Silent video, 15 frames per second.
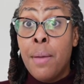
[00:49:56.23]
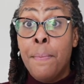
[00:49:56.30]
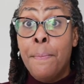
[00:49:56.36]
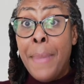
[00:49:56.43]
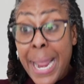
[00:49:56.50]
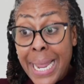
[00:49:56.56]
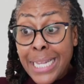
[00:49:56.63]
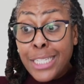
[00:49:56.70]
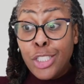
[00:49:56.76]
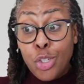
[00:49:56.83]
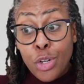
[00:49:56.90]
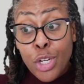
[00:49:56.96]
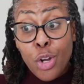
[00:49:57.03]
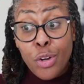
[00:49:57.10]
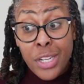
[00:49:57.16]
Making
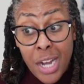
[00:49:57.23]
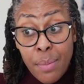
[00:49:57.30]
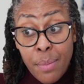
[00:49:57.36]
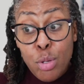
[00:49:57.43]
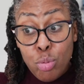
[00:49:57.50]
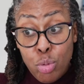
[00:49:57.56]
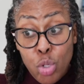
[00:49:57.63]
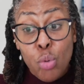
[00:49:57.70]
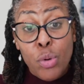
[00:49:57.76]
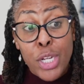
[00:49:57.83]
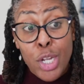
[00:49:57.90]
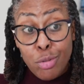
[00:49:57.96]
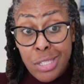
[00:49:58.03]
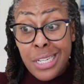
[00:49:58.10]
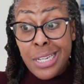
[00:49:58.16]
sure your W-2
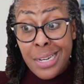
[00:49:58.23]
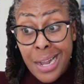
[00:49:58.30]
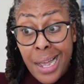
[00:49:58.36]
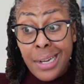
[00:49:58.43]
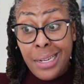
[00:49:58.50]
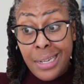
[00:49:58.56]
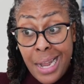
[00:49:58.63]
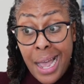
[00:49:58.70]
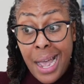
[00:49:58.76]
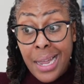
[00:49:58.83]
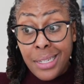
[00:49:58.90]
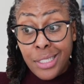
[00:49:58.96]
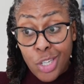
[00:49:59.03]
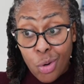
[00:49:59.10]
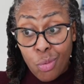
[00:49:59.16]
and your
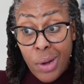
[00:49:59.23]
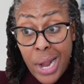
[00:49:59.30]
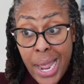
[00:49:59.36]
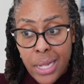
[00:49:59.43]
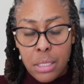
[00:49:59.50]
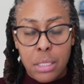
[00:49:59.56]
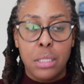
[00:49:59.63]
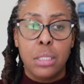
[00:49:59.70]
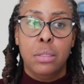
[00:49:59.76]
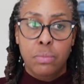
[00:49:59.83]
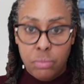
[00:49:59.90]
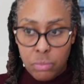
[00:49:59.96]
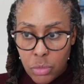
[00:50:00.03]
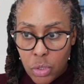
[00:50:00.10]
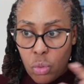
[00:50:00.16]
1099 is correct,
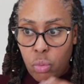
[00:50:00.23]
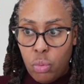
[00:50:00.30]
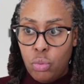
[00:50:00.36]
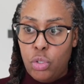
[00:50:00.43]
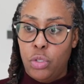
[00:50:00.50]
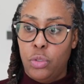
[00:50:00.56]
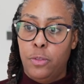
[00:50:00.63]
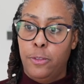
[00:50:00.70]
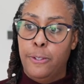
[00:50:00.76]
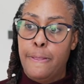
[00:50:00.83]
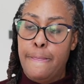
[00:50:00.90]
crucial.